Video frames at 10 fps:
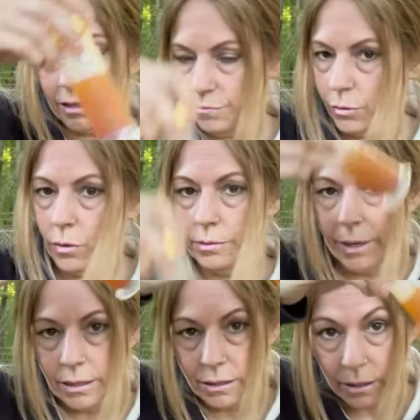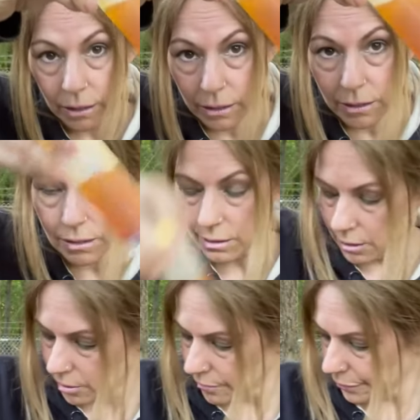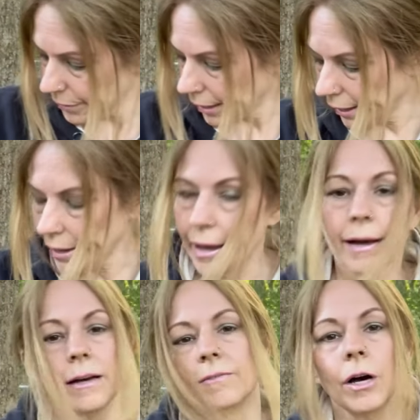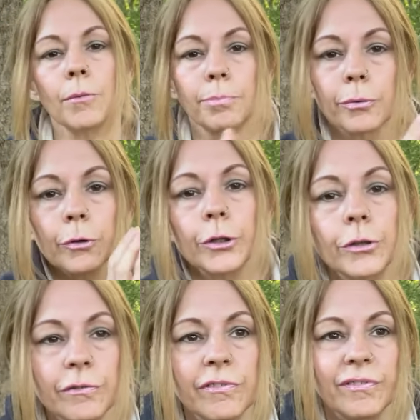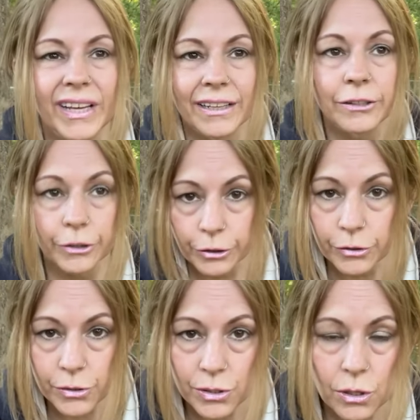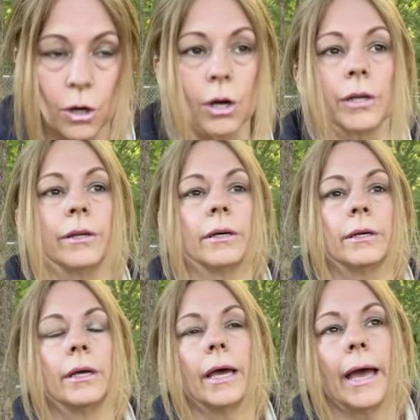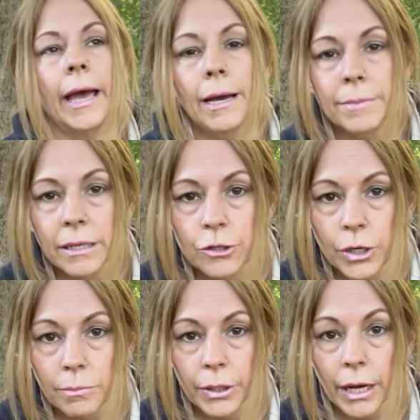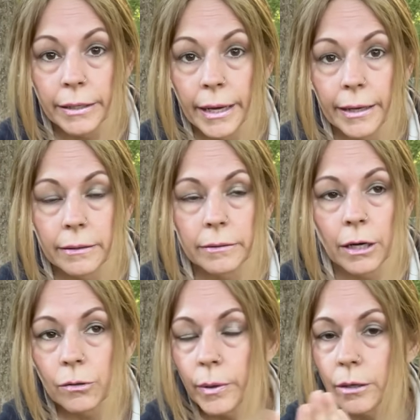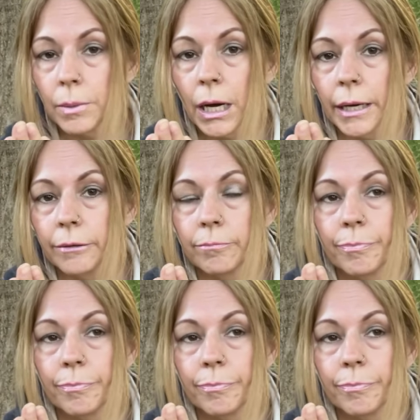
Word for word: If you want to make this, I have approved vendors on AmanitaDreamer.net. Go to where to buy.